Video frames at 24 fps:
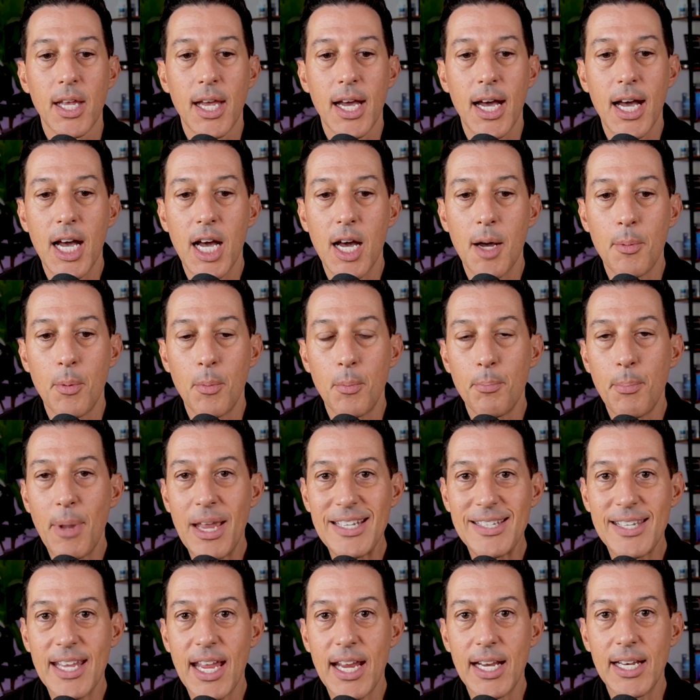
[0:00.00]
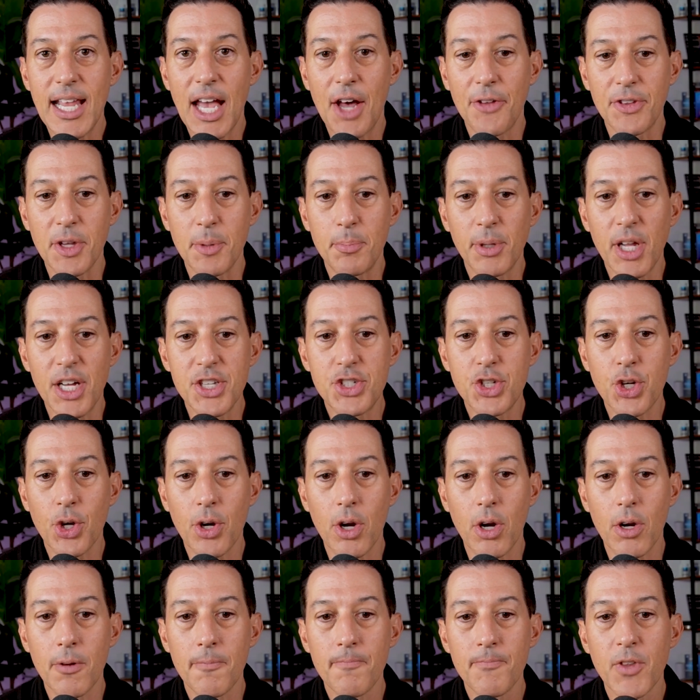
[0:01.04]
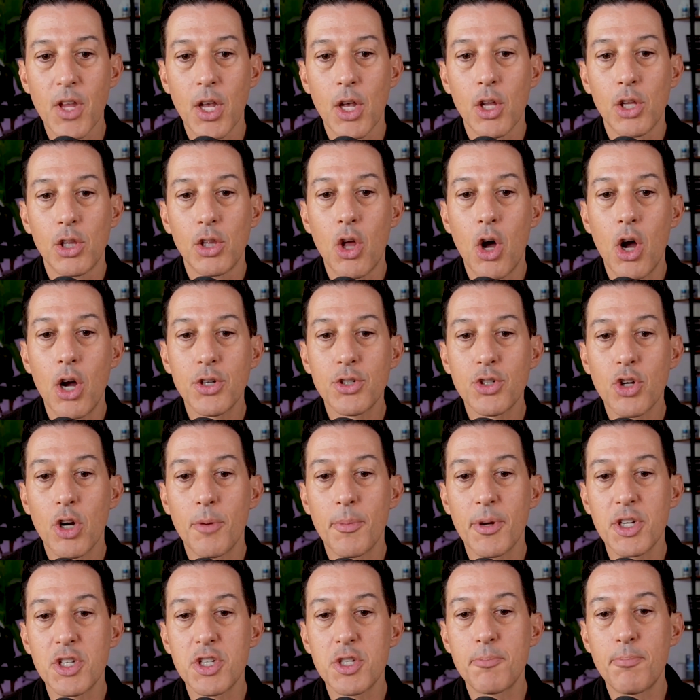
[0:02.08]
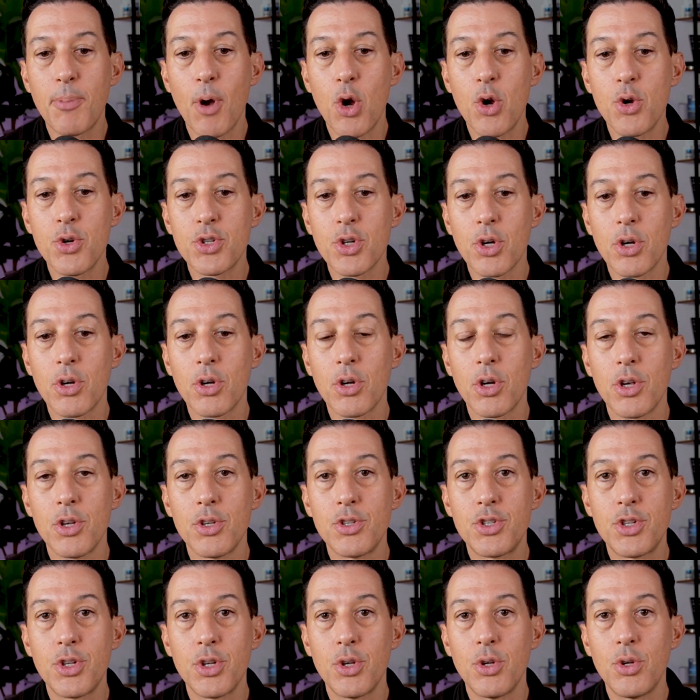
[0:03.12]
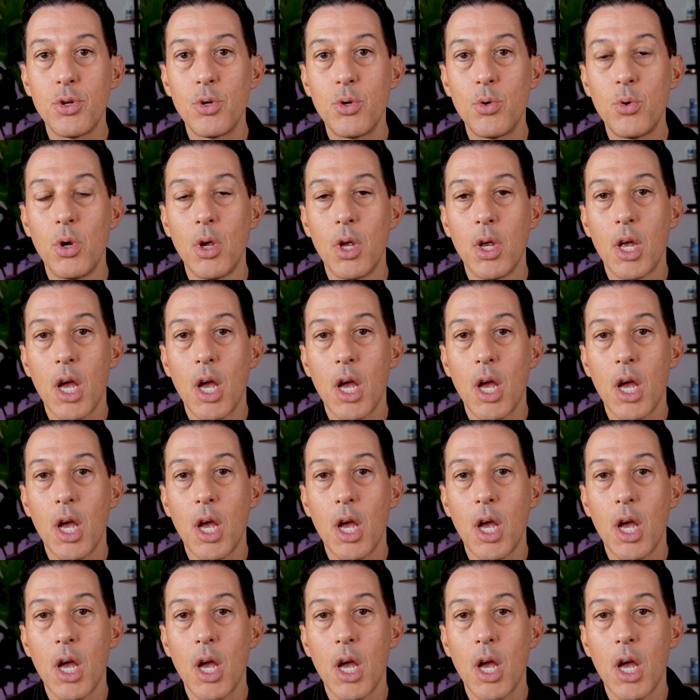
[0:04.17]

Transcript: Uh, maintain healthy blood sugar, long-term exposure to